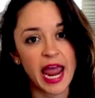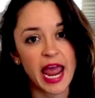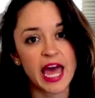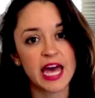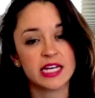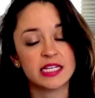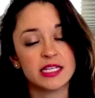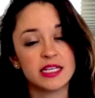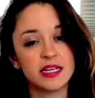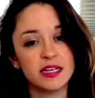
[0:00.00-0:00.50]

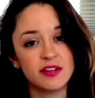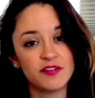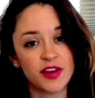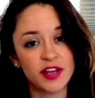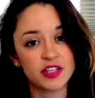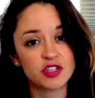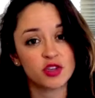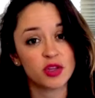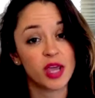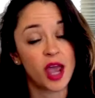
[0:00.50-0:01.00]
and he
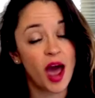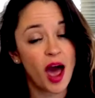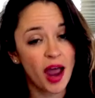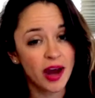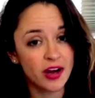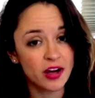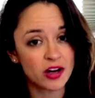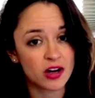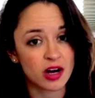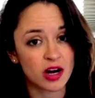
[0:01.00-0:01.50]
eventually
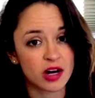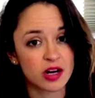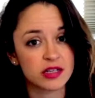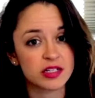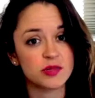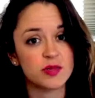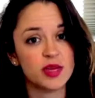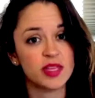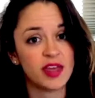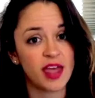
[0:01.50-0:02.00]
hired her
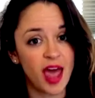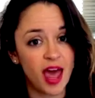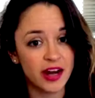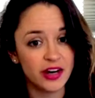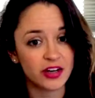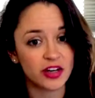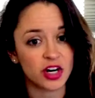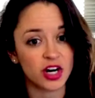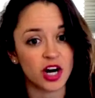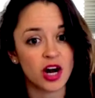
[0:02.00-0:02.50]
to be the
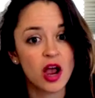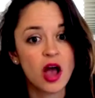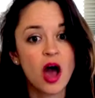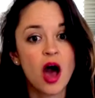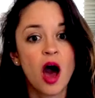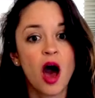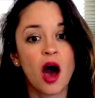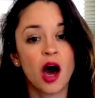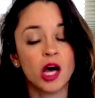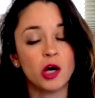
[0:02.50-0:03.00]
editor
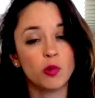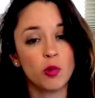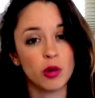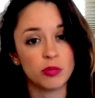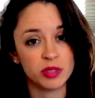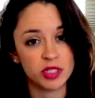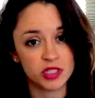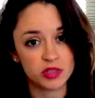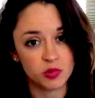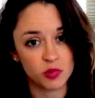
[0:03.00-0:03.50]
on
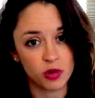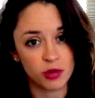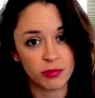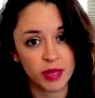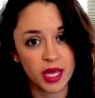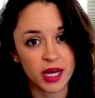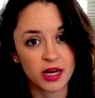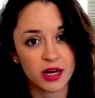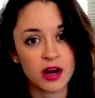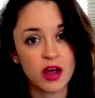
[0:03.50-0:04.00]
Woman to
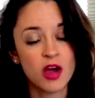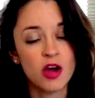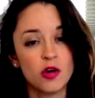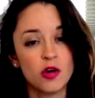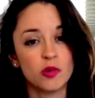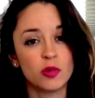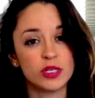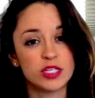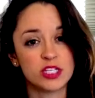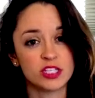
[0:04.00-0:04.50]
Woman,
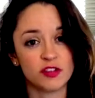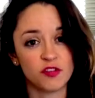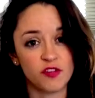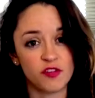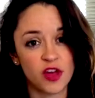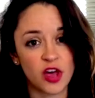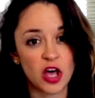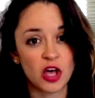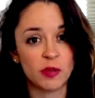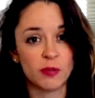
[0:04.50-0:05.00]
which is a
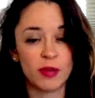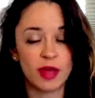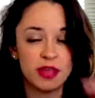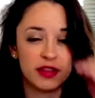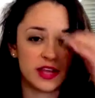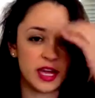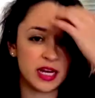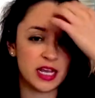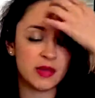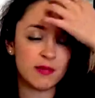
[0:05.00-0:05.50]
film
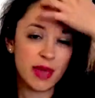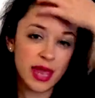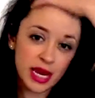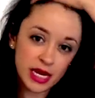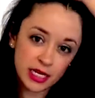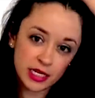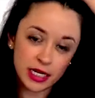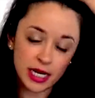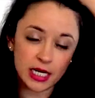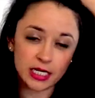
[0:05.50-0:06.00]
that he
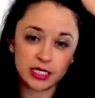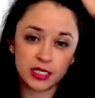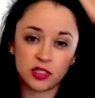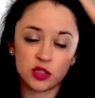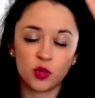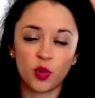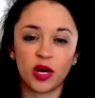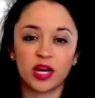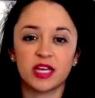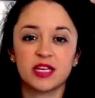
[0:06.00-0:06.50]
made in the
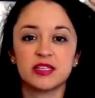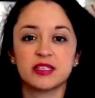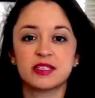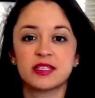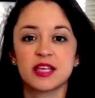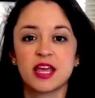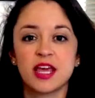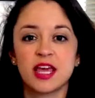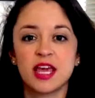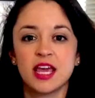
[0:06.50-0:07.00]
1920s.
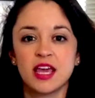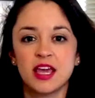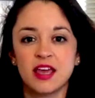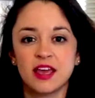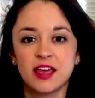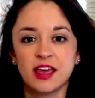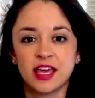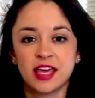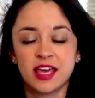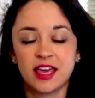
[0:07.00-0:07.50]

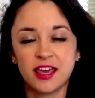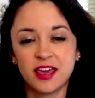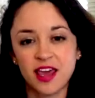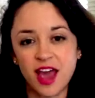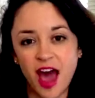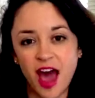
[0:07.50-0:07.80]
He